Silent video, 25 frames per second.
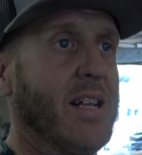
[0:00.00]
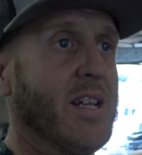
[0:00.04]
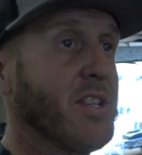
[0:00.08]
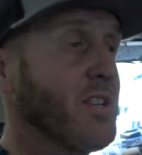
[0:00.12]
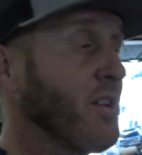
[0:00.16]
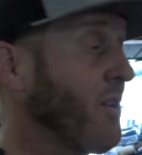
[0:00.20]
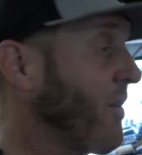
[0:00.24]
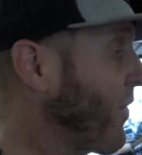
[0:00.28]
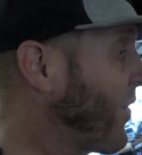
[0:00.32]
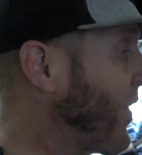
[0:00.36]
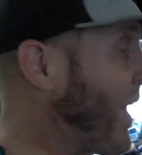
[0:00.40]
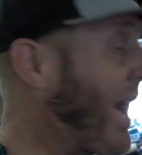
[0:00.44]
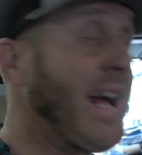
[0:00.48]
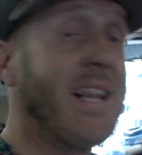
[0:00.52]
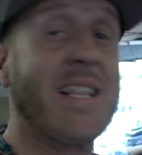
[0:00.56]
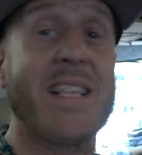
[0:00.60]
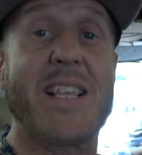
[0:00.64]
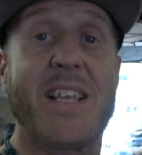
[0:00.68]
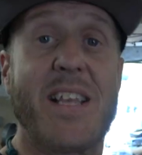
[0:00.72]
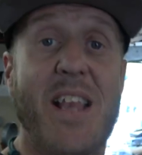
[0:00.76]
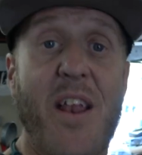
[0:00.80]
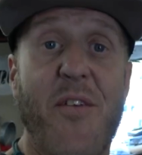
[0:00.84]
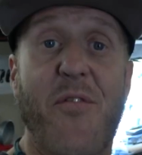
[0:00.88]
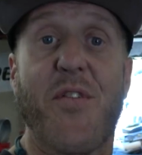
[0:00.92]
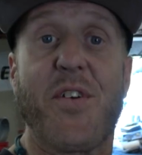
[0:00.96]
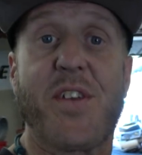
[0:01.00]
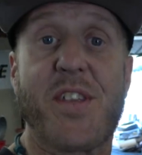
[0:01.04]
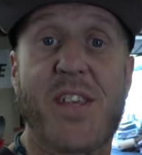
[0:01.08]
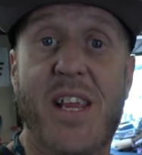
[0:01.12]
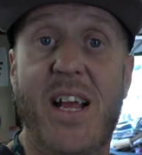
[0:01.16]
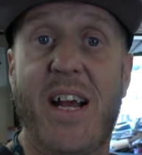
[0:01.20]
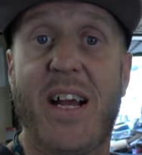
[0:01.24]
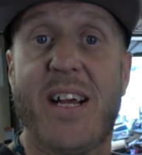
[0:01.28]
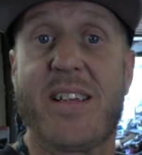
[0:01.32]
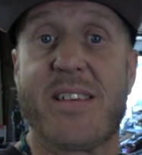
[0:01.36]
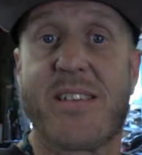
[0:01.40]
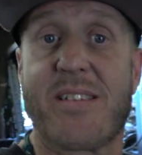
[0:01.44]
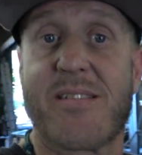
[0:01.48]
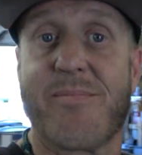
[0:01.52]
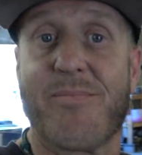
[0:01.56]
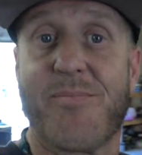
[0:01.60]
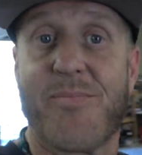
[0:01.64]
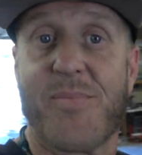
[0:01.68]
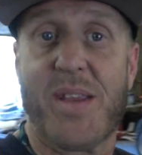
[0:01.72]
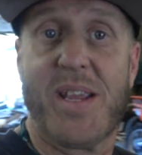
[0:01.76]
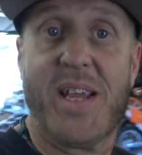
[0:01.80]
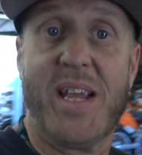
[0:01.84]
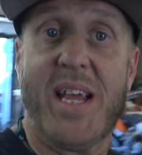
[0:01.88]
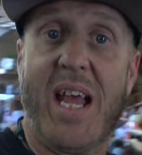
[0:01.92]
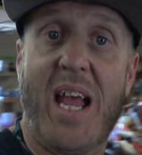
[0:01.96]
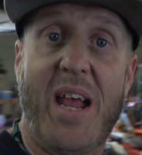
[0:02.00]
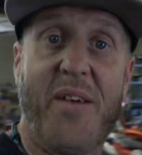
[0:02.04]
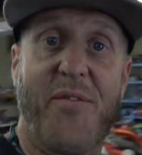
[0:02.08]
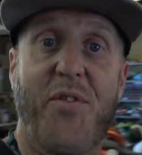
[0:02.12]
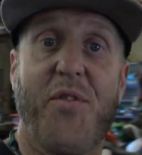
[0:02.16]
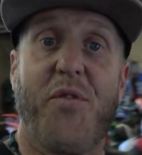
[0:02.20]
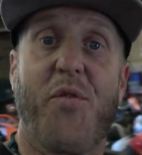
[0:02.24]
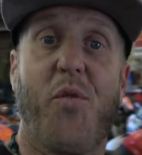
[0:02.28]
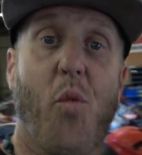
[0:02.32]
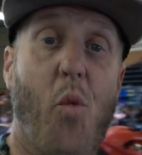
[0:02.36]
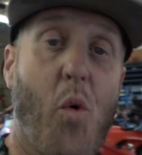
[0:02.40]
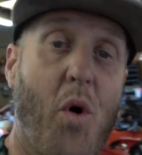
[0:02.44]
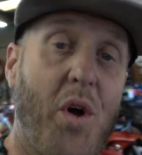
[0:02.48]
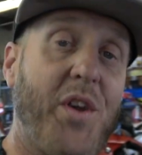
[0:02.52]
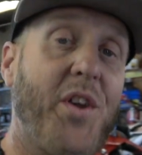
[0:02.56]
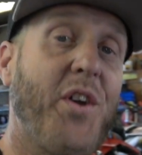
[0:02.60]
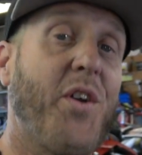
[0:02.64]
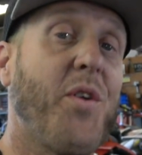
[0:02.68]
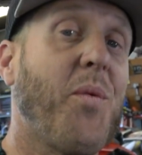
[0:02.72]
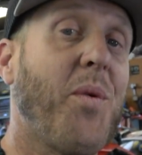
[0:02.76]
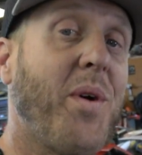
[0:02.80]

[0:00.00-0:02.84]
So that's the difference, guys. If you've wondered